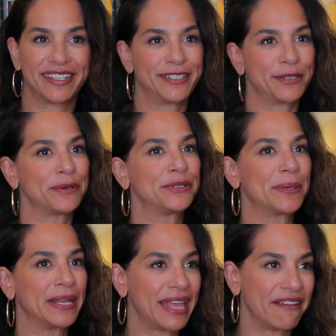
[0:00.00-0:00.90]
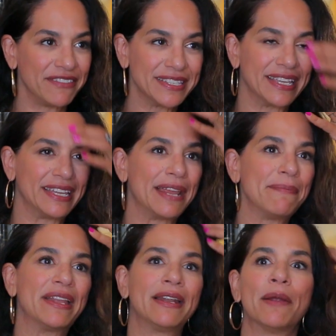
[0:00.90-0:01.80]
And so during that visit, I
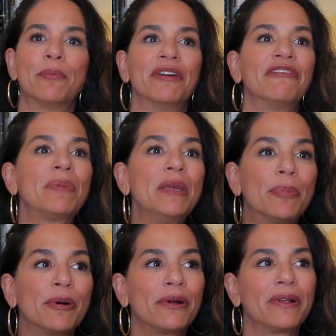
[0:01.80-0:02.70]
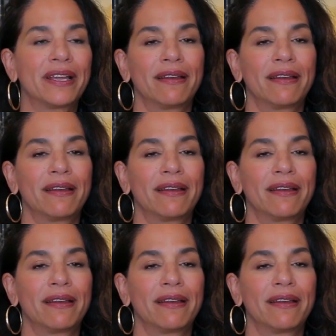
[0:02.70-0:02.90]
met a number of people.